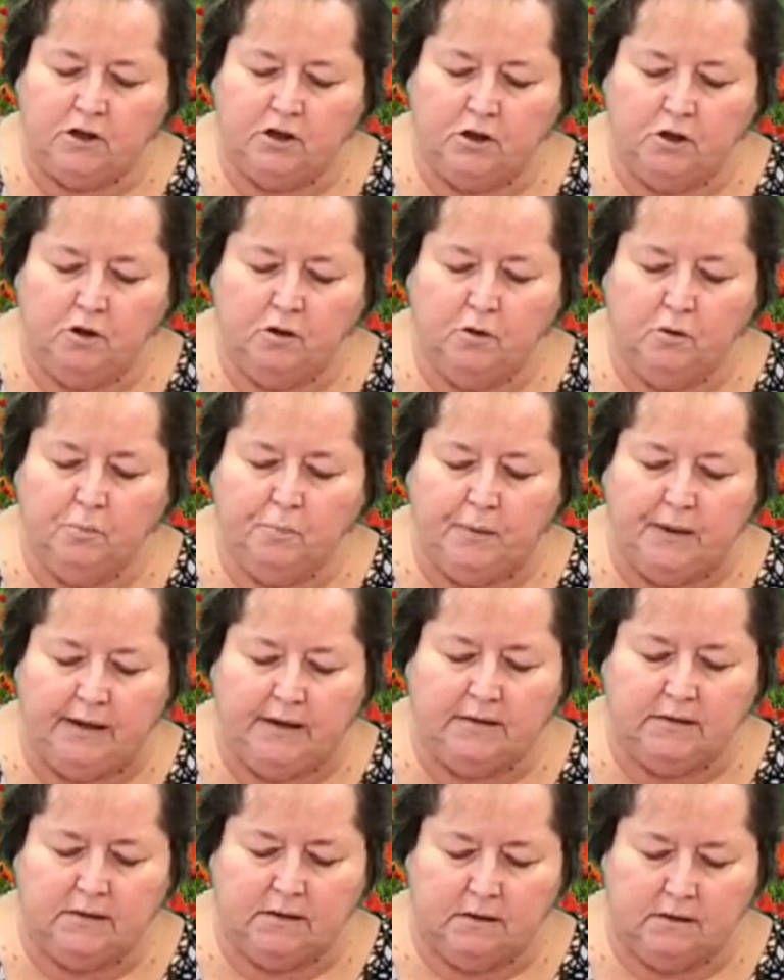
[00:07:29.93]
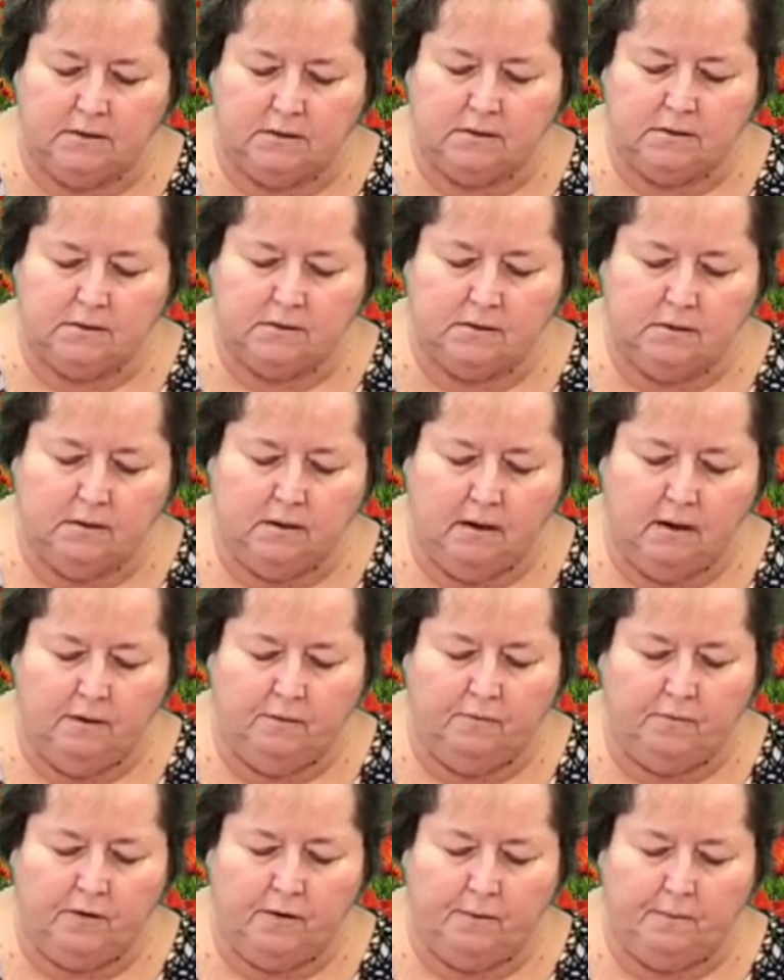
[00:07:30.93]
2 pieces
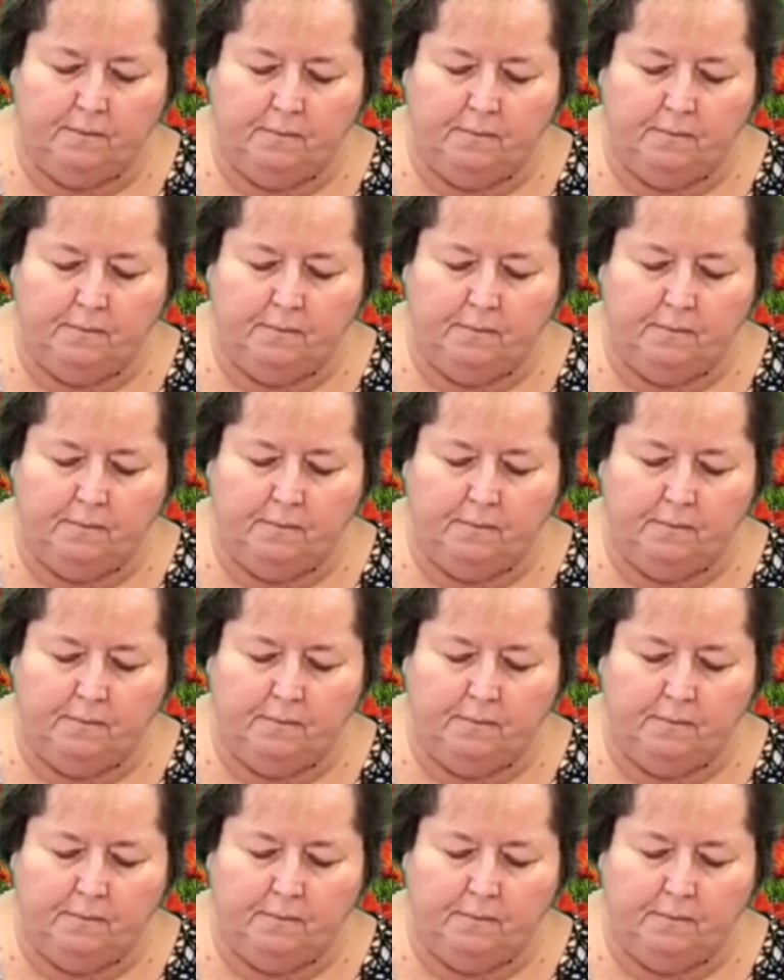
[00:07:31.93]
of them.